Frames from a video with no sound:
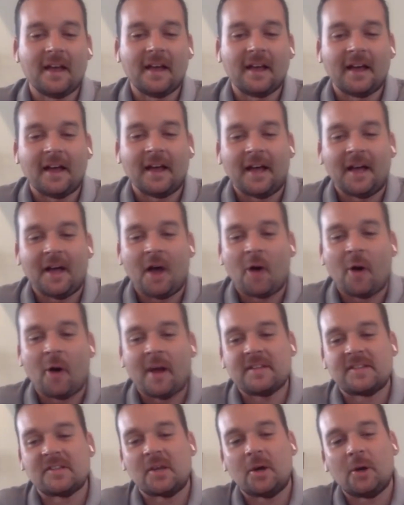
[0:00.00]
All
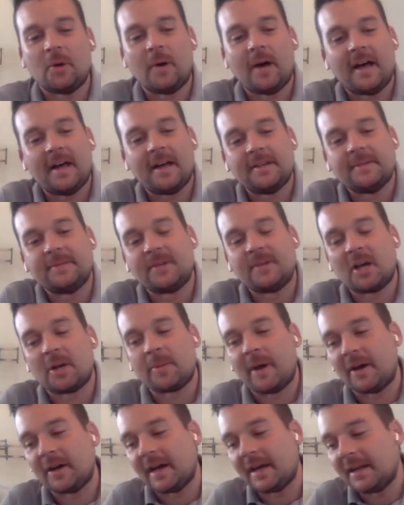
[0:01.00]
right. So talking
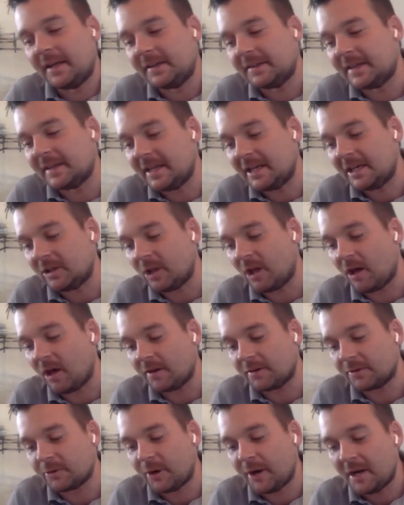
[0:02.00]
about kind of getting
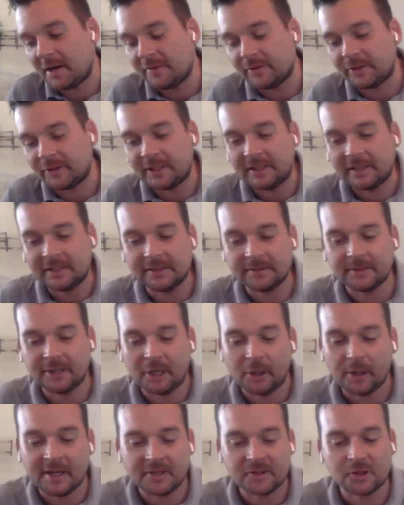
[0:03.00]
along creatively,
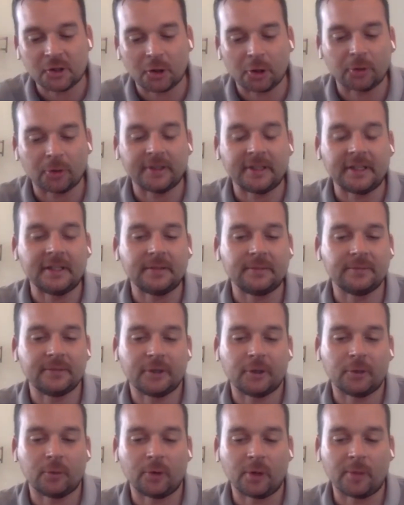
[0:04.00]
internally,
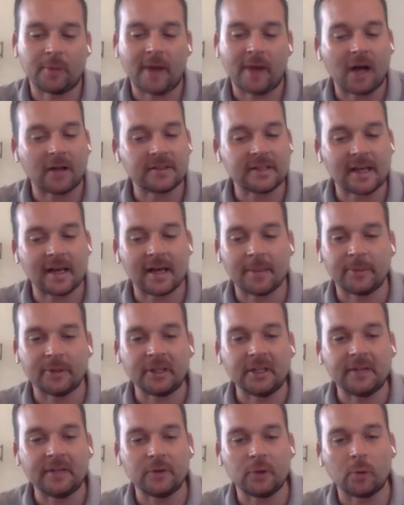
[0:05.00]
what about, I
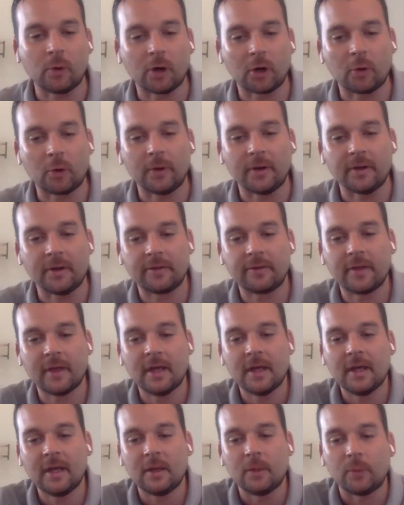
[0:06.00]
believe you work with
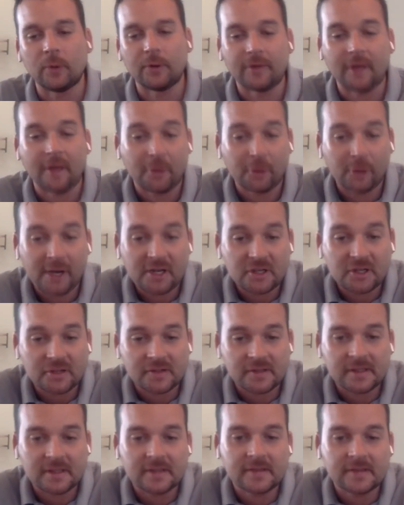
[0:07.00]
other
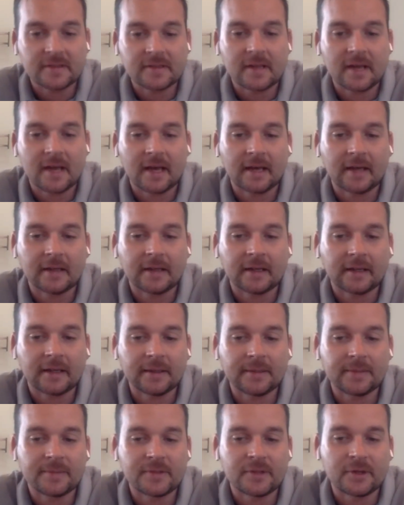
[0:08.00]
agencies.
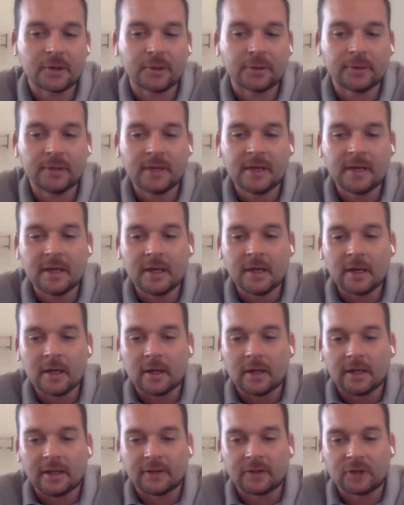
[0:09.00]
So
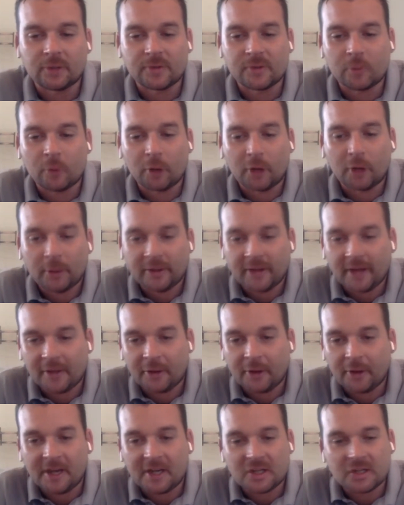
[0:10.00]
in terms of working with
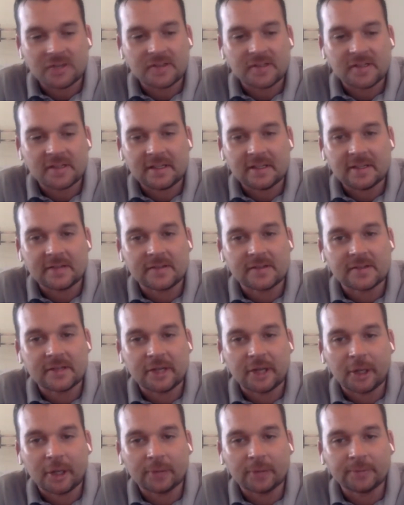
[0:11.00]
other agencies,
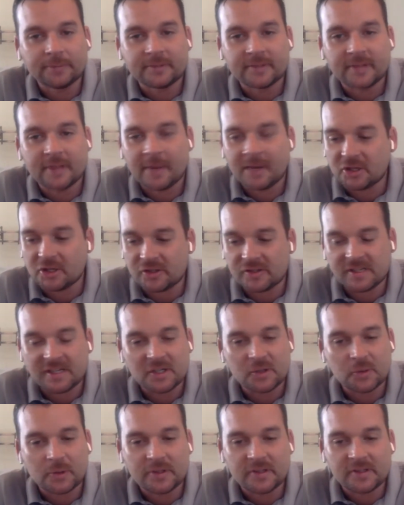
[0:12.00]
some
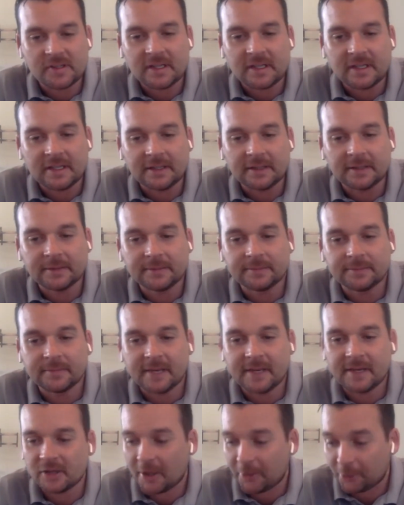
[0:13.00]
agencies would see
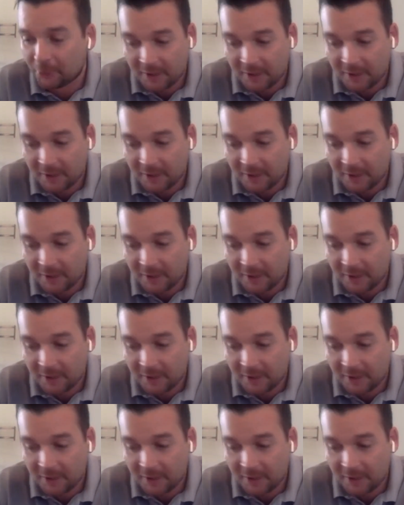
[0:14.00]
other